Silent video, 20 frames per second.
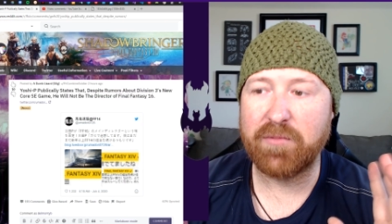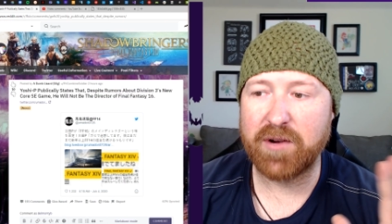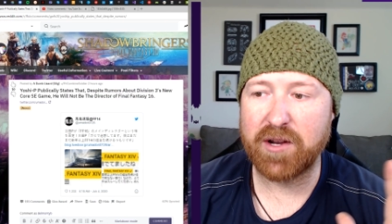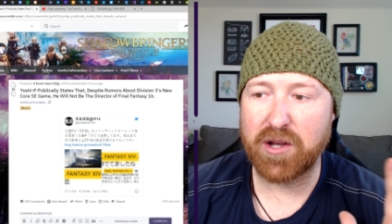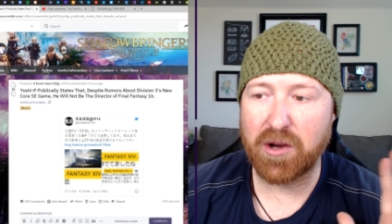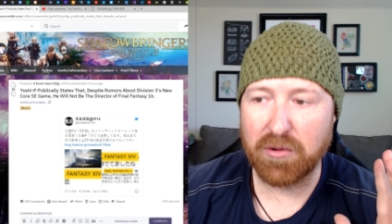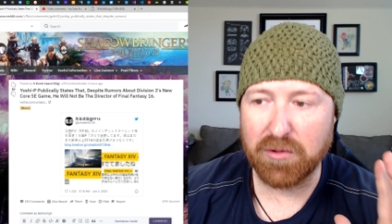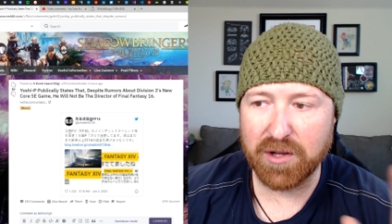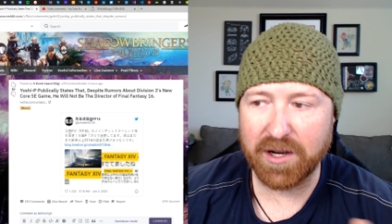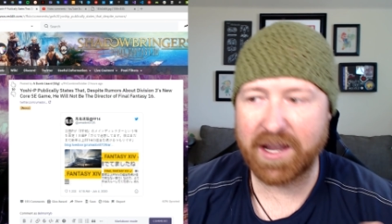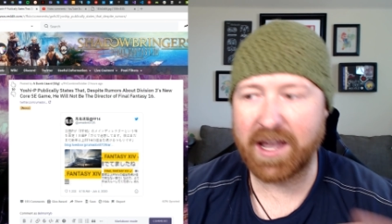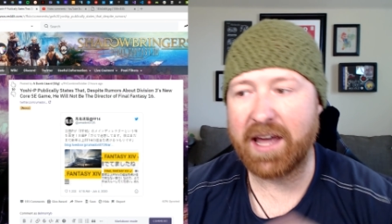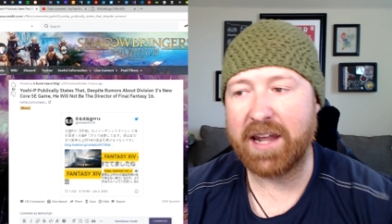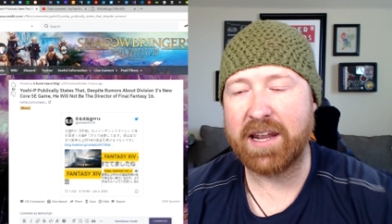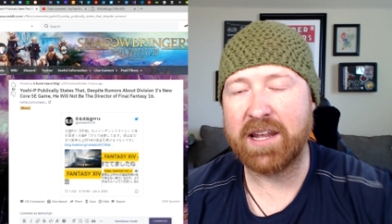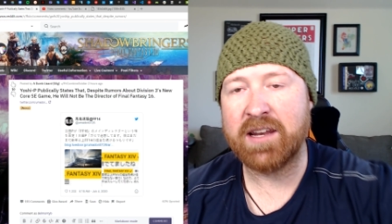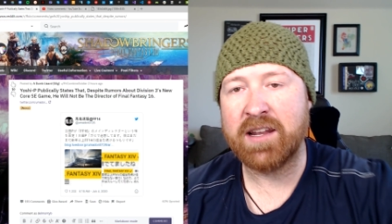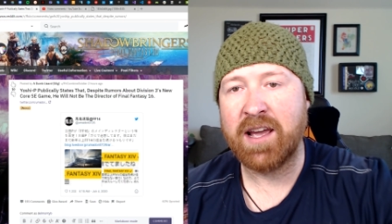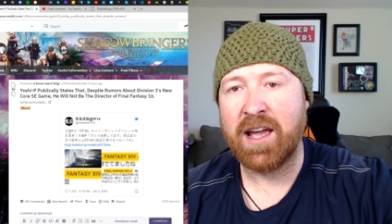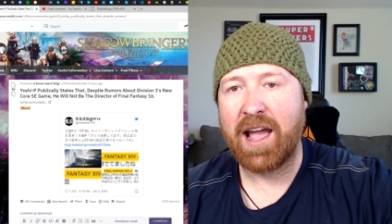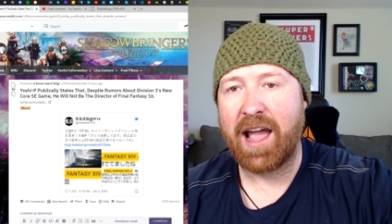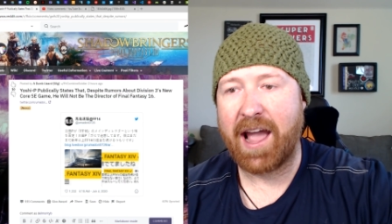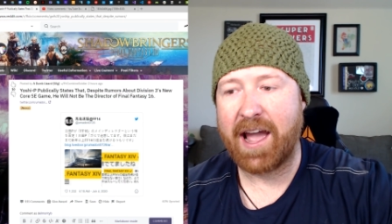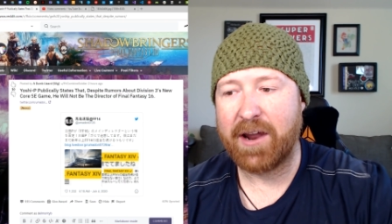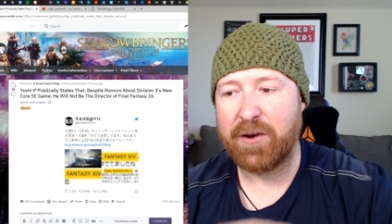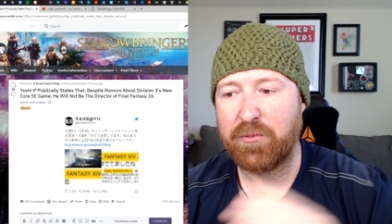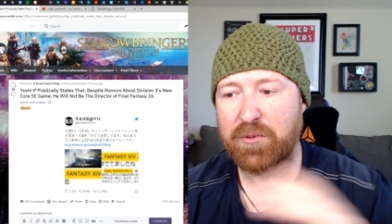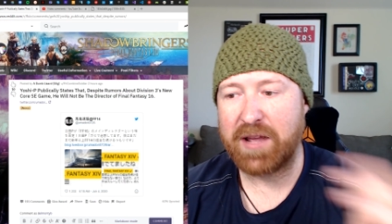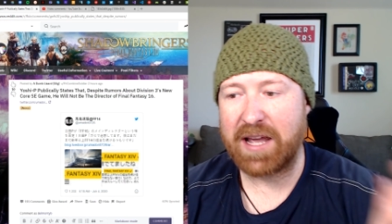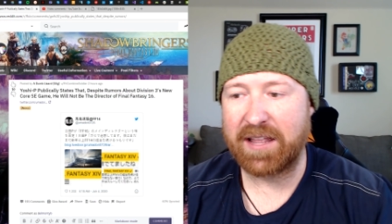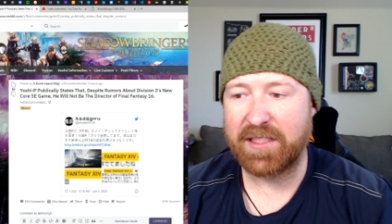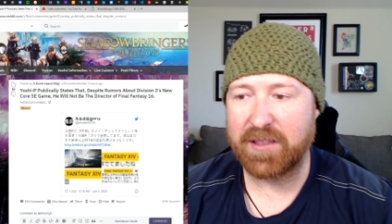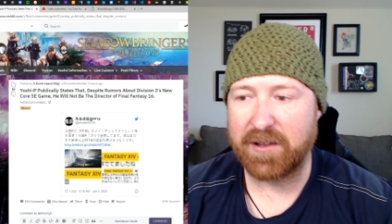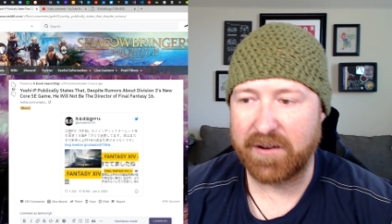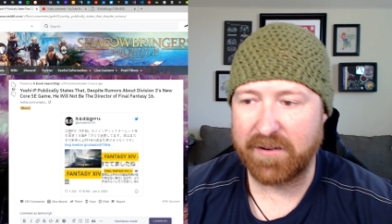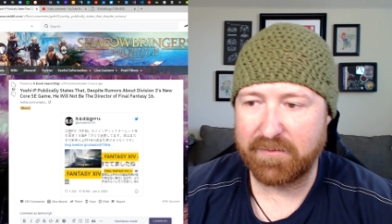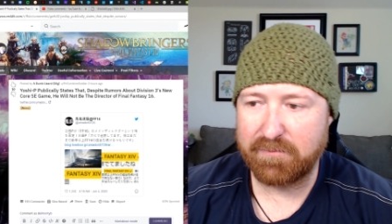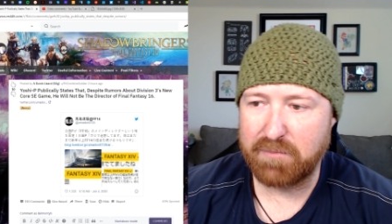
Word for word: you go look at it, and we got the,